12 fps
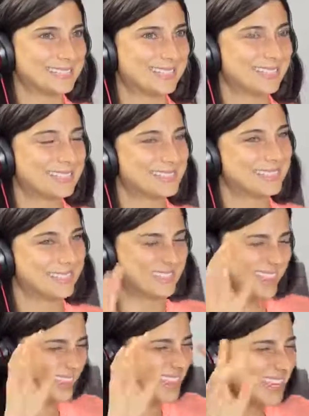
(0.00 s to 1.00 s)
And it's like,
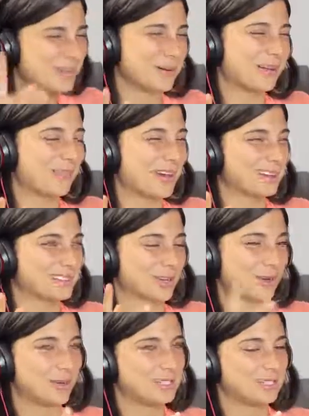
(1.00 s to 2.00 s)
to think about that is a
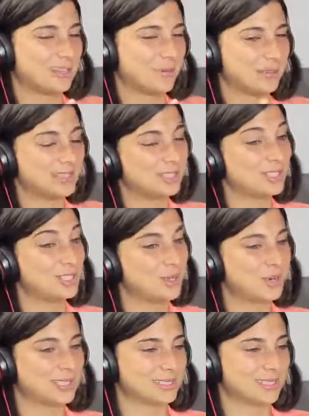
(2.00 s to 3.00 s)
crazy thing, but then to
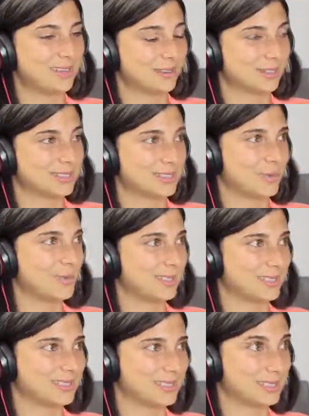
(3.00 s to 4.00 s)
do it is another, because then you
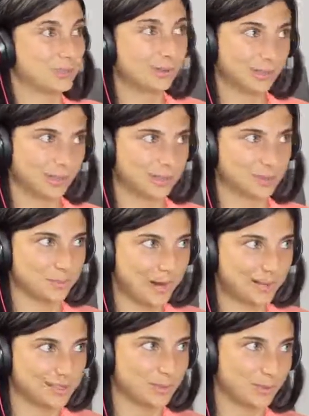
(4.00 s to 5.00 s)
realize that it's really not as
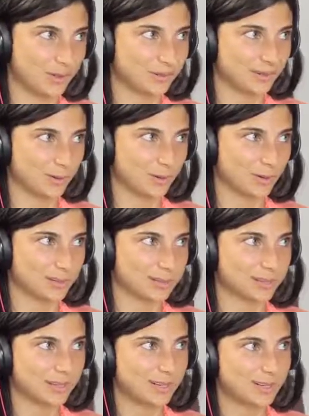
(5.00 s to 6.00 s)
bad as you thought that it
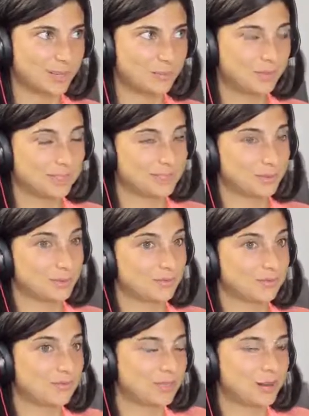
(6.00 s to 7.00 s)
was. Because
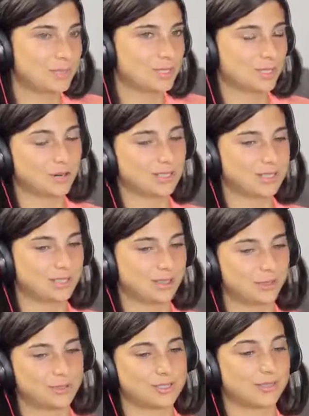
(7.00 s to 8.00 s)
I was starting to
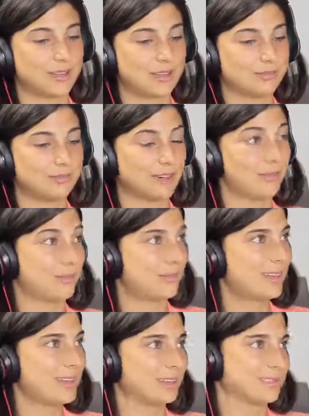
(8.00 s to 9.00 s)
learn to love other
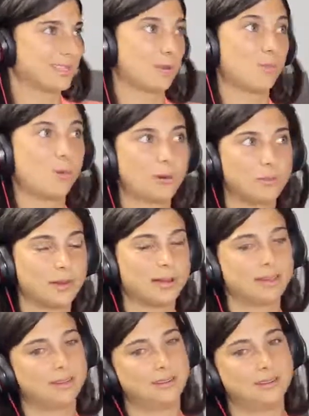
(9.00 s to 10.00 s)
things, like
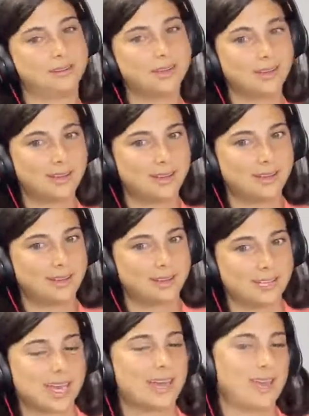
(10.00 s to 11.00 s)
watermelon and
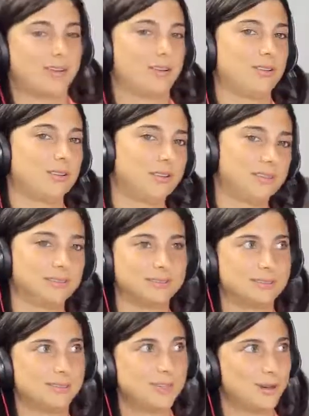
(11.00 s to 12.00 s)
kale,
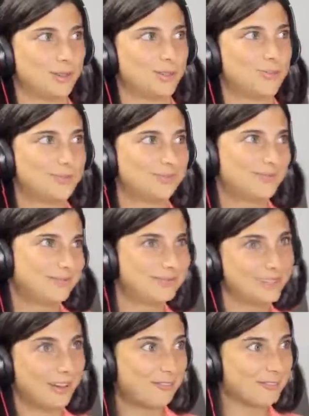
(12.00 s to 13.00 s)
and, you
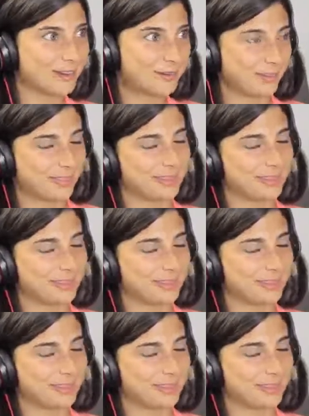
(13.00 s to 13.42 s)
have fun with